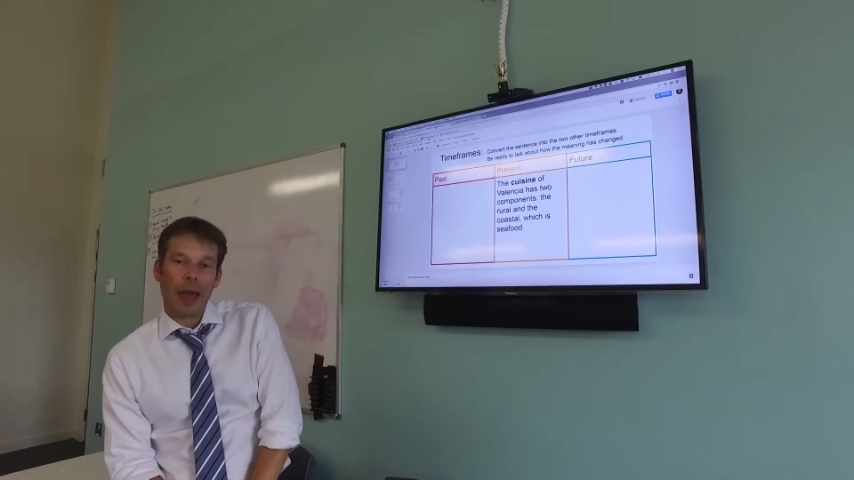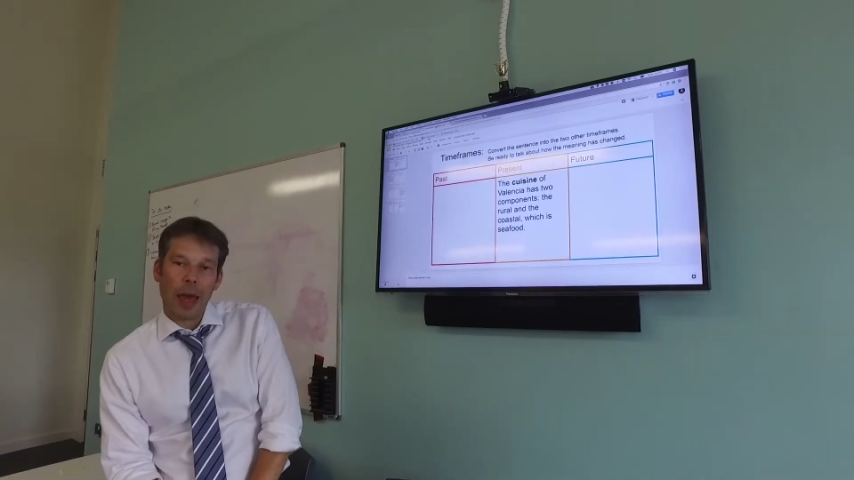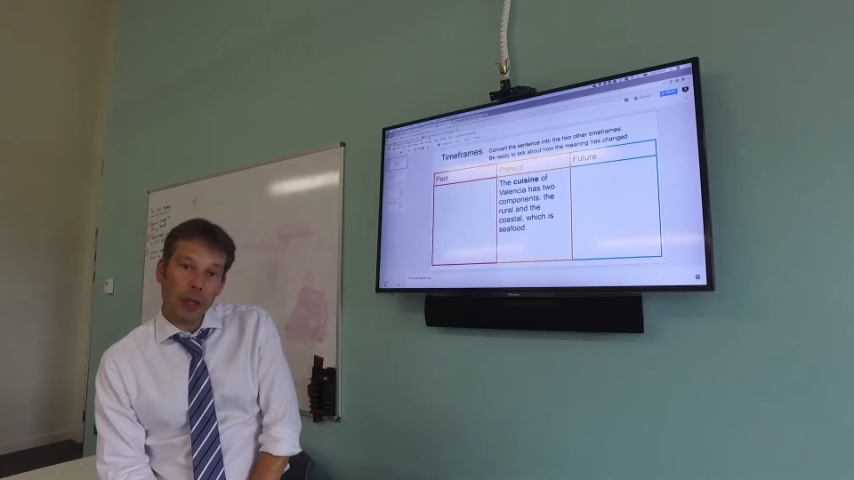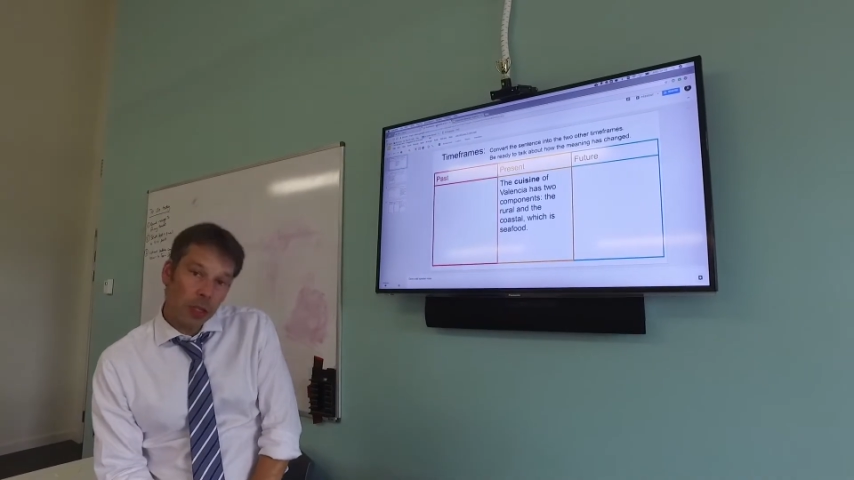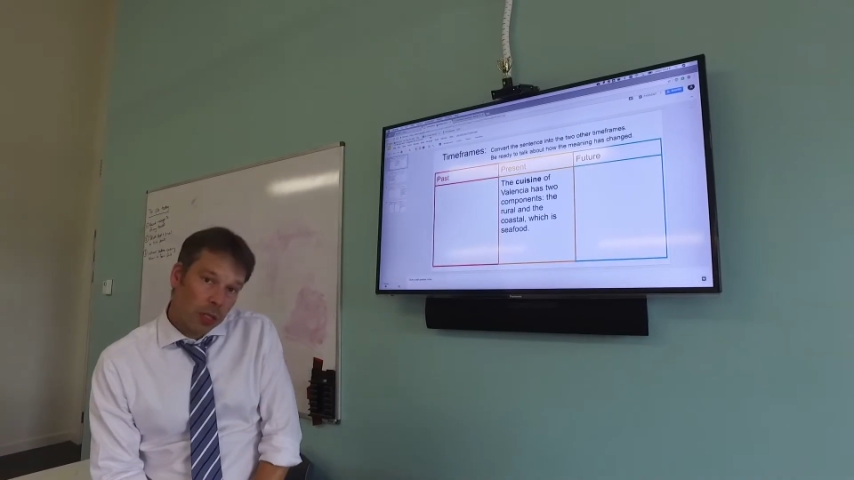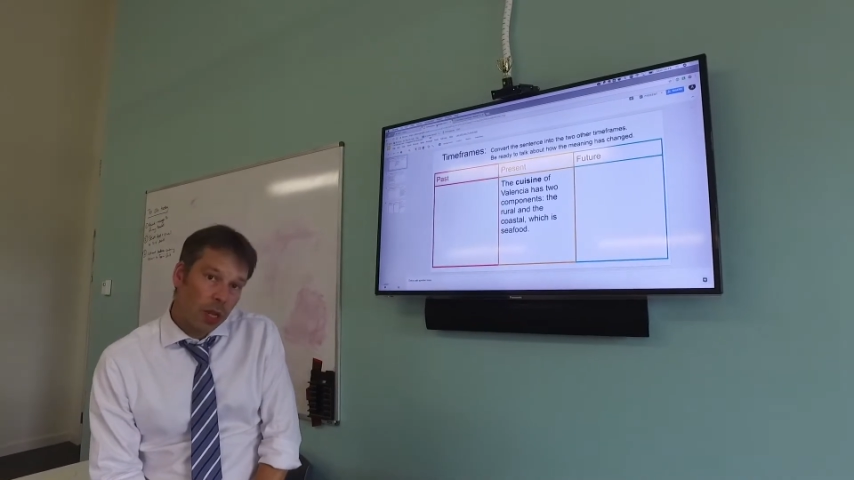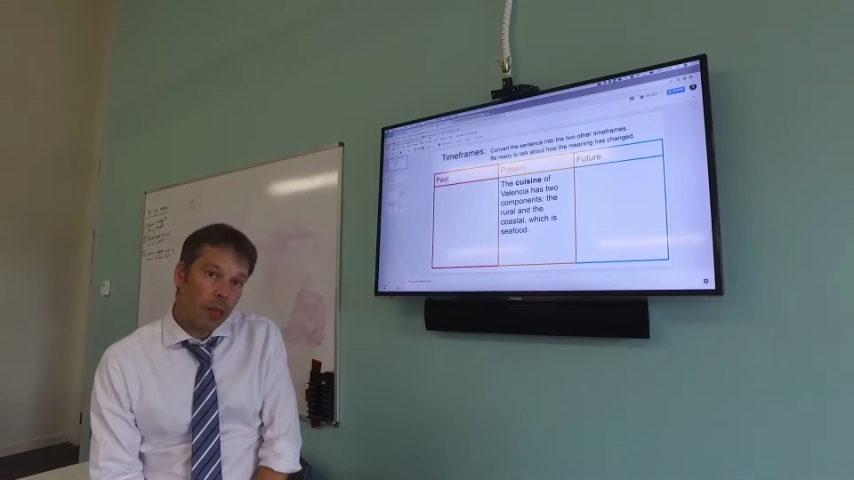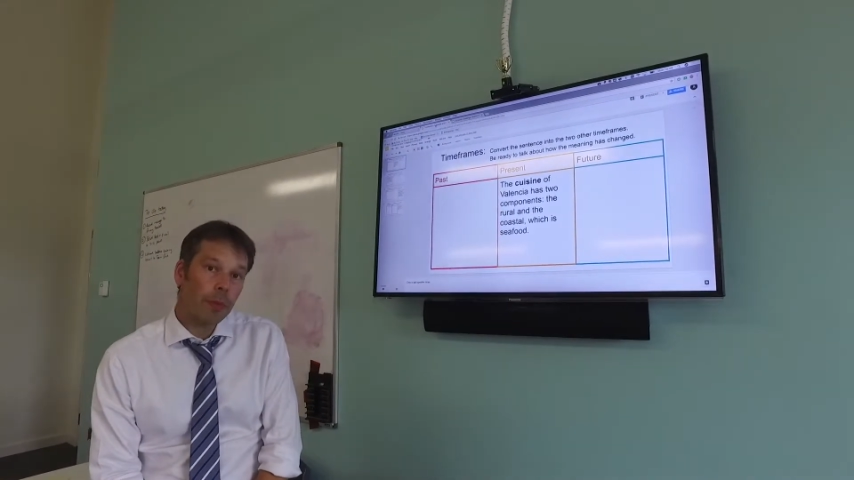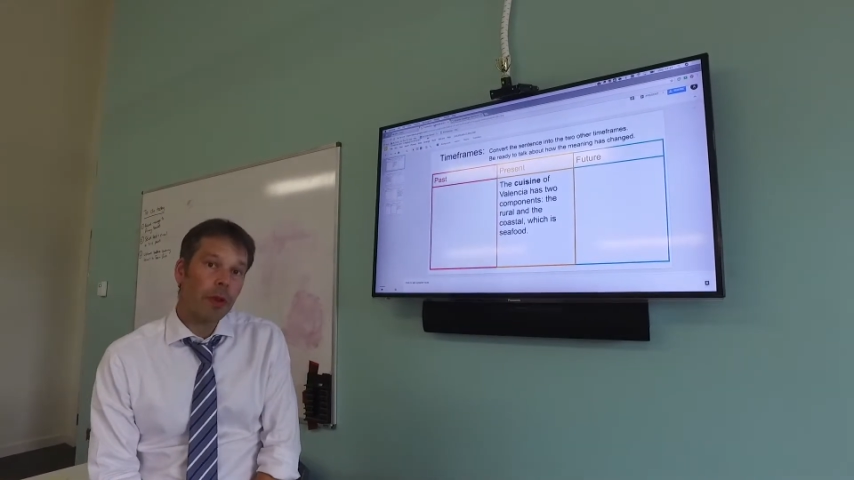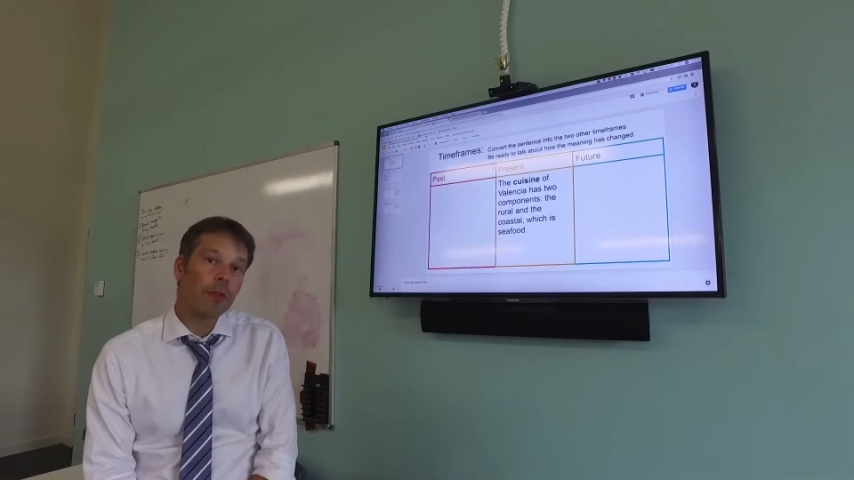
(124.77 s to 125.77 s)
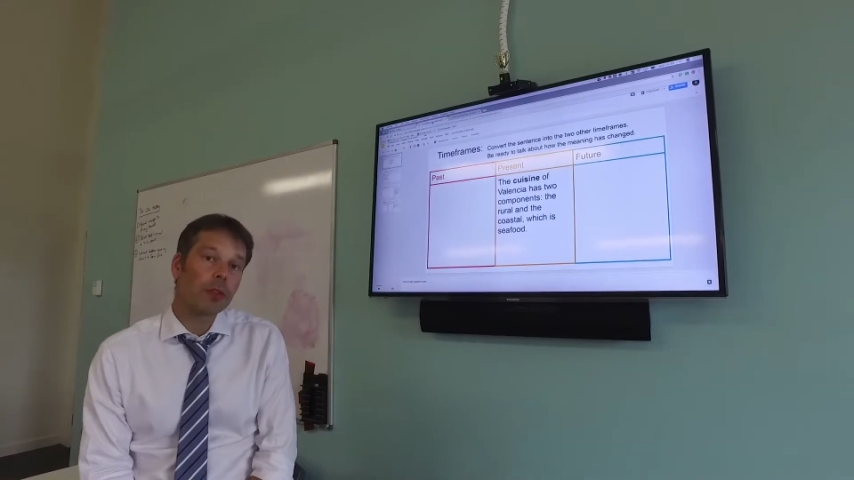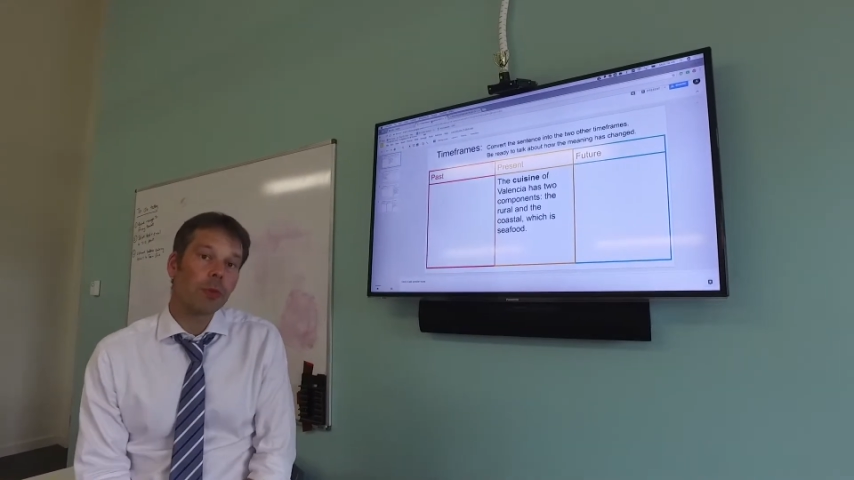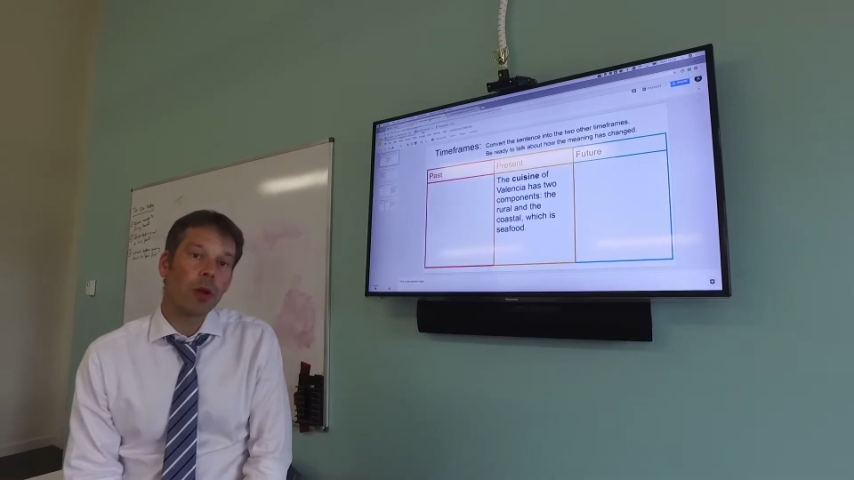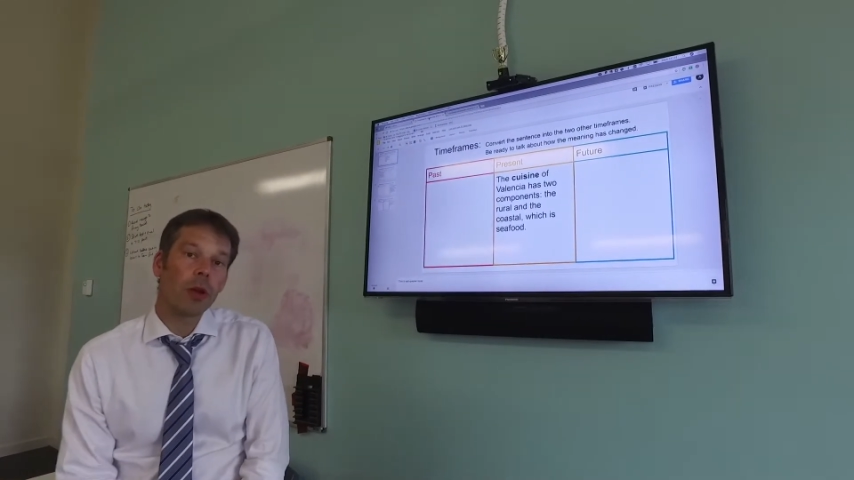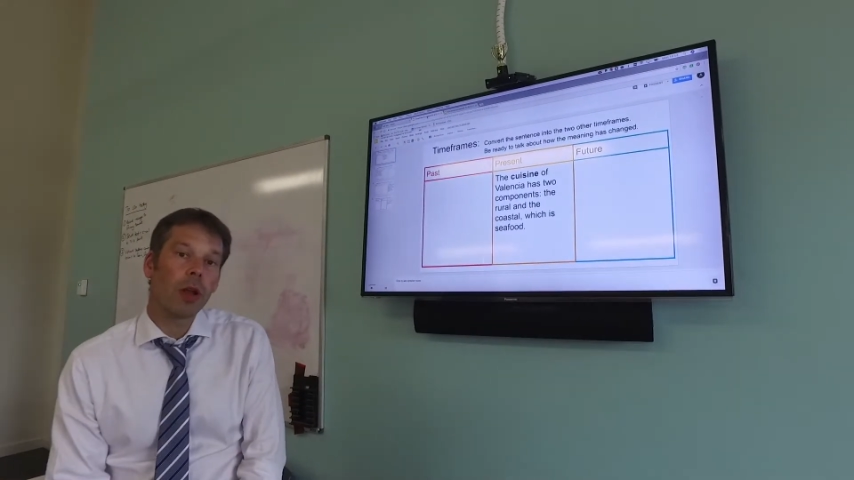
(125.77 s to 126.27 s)
and just like the previous
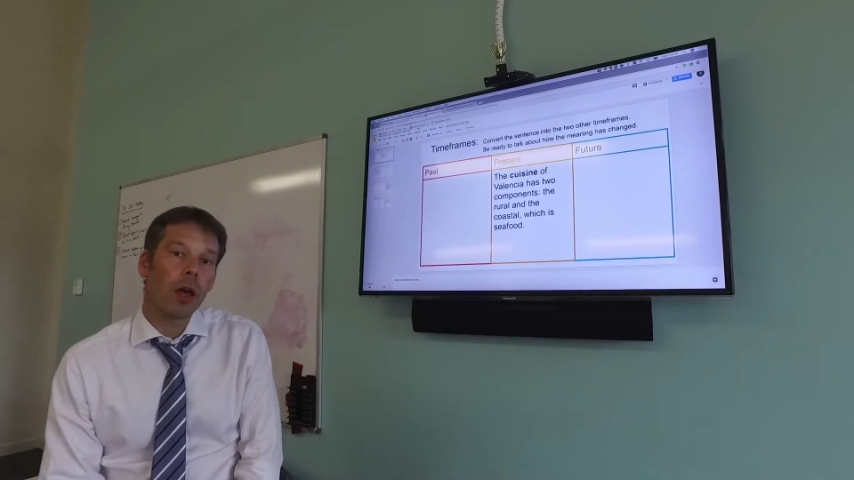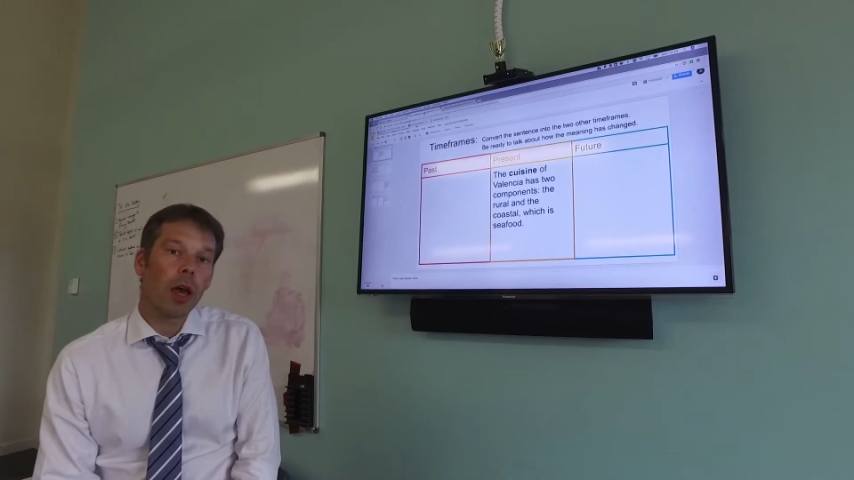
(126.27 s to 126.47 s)
one,